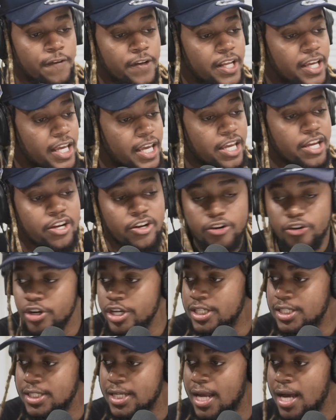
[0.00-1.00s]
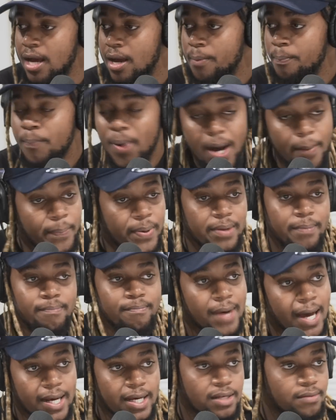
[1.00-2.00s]
for the increase in a
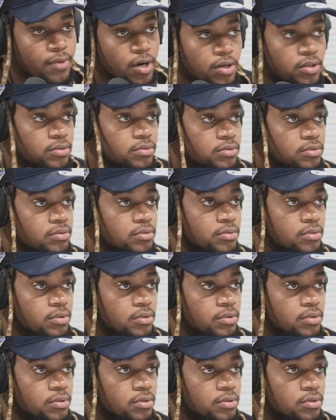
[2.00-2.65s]
popping Molly, bro.